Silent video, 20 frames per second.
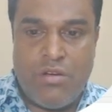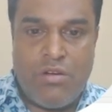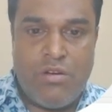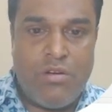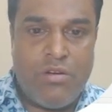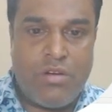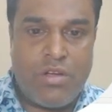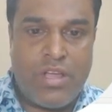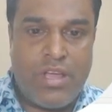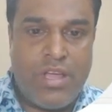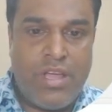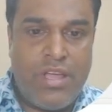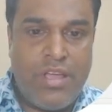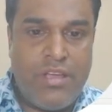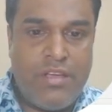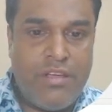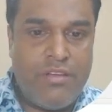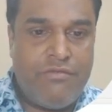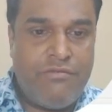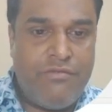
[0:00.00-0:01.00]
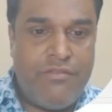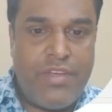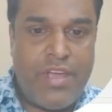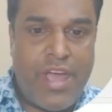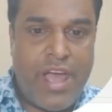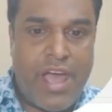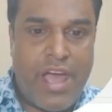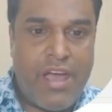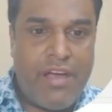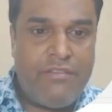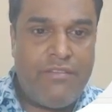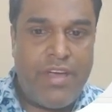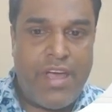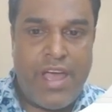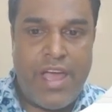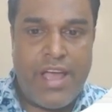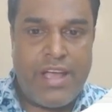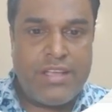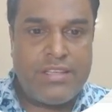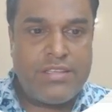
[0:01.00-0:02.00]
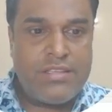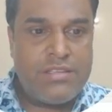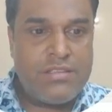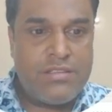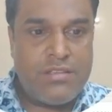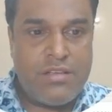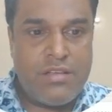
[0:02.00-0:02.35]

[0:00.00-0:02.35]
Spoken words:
okay, if we have X